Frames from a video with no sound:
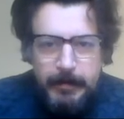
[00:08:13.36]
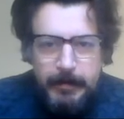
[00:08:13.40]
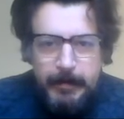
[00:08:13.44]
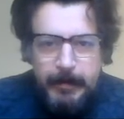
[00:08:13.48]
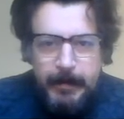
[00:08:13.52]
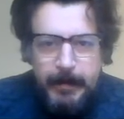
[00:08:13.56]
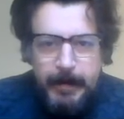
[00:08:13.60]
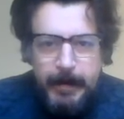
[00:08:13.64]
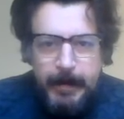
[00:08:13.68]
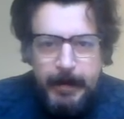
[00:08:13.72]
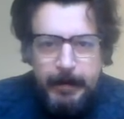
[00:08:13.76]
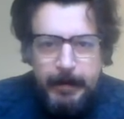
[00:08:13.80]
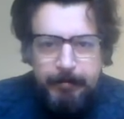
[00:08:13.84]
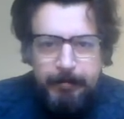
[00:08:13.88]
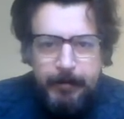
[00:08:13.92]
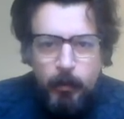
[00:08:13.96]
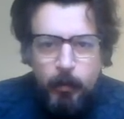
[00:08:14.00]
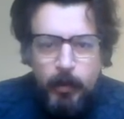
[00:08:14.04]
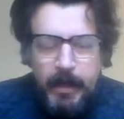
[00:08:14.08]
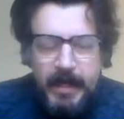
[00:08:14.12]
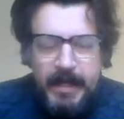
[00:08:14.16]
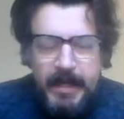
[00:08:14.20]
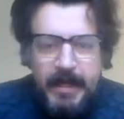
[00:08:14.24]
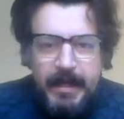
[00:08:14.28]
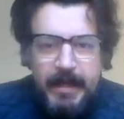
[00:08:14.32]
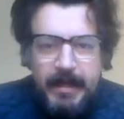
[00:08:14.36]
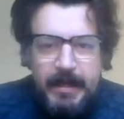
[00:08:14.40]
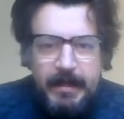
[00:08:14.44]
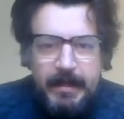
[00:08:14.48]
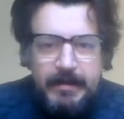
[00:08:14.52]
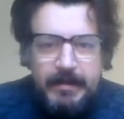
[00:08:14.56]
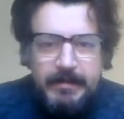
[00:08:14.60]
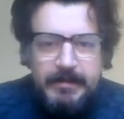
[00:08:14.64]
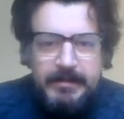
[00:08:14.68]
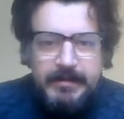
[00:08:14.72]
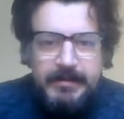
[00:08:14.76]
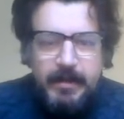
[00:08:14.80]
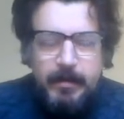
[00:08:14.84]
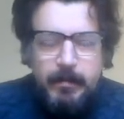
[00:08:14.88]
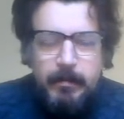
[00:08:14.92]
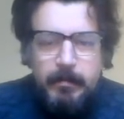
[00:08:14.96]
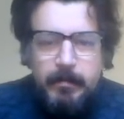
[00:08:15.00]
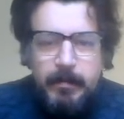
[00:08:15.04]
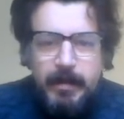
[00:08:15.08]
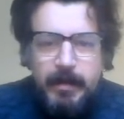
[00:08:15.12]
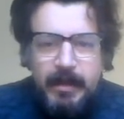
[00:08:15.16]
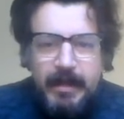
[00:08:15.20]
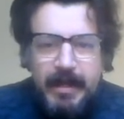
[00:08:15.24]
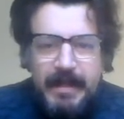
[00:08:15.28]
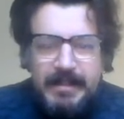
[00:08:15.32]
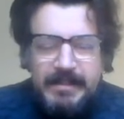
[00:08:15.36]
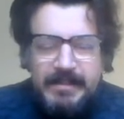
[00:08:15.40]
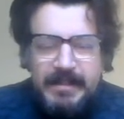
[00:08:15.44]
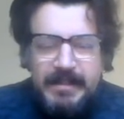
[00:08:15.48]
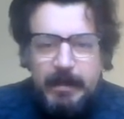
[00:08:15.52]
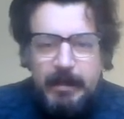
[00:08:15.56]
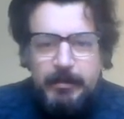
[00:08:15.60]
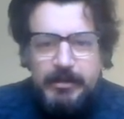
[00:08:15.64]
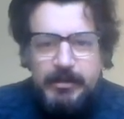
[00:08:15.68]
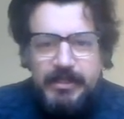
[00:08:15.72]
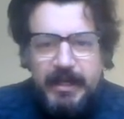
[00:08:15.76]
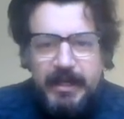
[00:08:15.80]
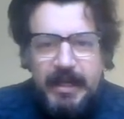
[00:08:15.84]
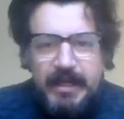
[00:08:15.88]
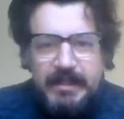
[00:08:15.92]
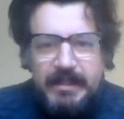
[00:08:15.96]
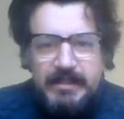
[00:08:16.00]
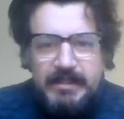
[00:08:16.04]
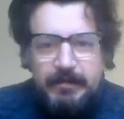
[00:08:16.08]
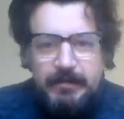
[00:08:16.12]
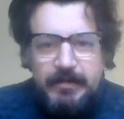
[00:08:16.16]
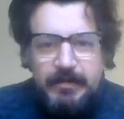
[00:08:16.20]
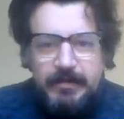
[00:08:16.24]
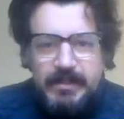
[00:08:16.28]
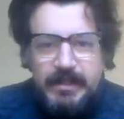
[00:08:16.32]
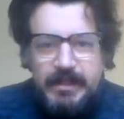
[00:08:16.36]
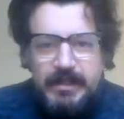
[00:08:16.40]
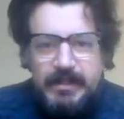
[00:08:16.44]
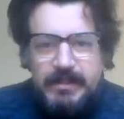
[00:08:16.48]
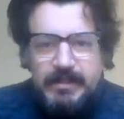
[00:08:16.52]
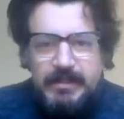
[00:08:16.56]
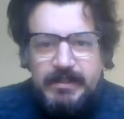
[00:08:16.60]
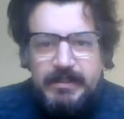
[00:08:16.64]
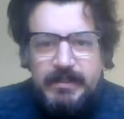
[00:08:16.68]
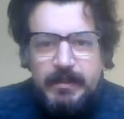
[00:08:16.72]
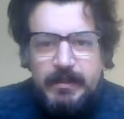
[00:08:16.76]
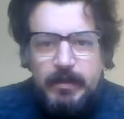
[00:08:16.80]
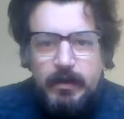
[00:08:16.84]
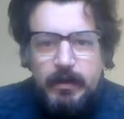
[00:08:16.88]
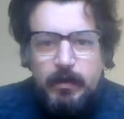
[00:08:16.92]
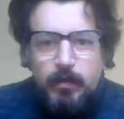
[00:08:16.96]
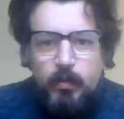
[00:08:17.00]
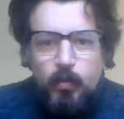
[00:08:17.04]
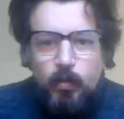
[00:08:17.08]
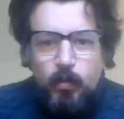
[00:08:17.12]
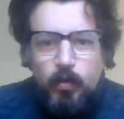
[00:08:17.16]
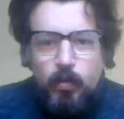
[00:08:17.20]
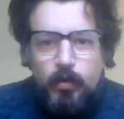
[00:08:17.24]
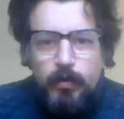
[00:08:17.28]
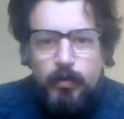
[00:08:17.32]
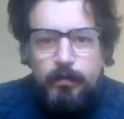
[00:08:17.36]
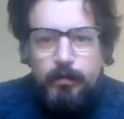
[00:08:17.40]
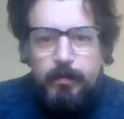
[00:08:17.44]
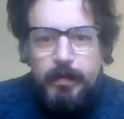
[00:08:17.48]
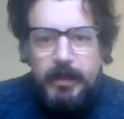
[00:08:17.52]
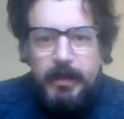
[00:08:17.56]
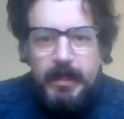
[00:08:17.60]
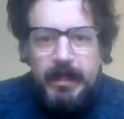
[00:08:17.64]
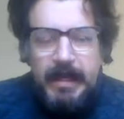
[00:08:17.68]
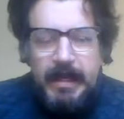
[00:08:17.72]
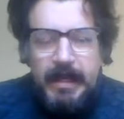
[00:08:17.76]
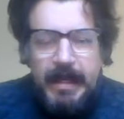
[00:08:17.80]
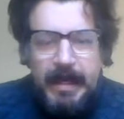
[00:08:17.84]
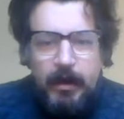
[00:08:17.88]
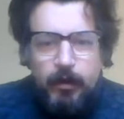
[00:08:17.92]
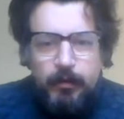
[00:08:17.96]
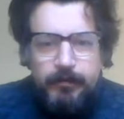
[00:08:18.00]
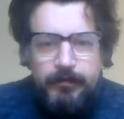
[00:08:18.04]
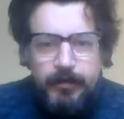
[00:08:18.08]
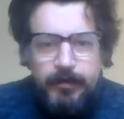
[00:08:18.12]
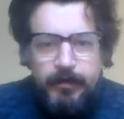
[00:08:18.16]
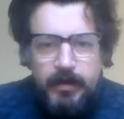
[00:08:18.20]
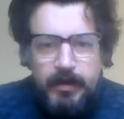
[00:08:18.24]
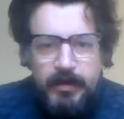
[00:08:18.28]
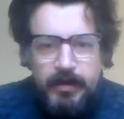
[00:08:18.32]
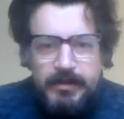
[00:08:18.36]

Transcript: where some less damaging activities would be allowed first,